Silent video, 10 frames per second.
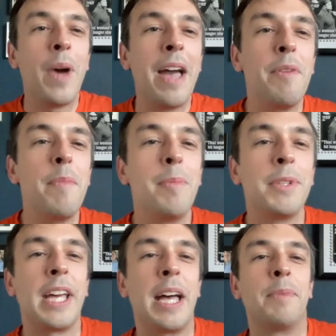whatever
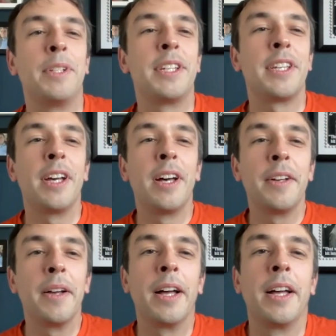moments of happiness are
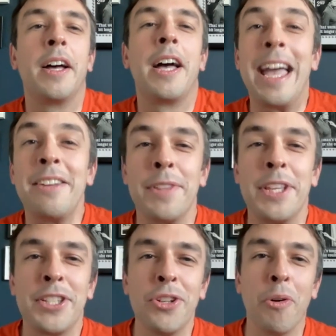ahead for
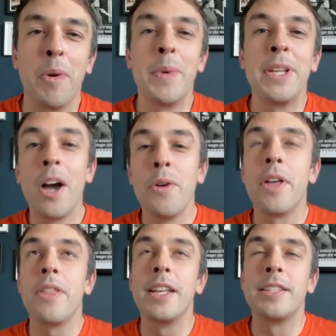this story, we know
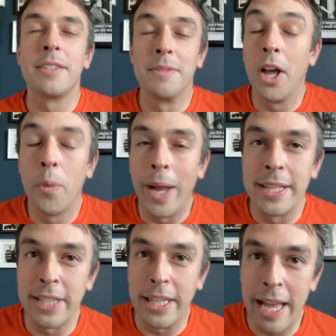that there's no way
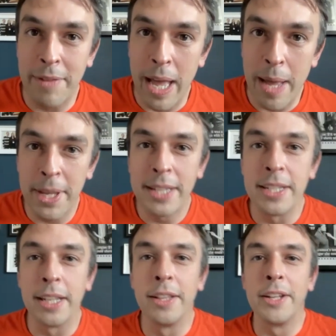it's going to have a happy
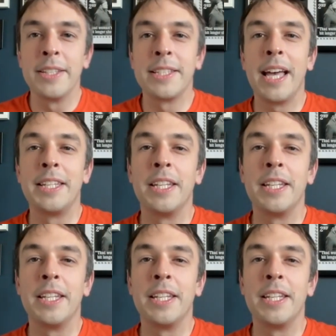ending, like you said.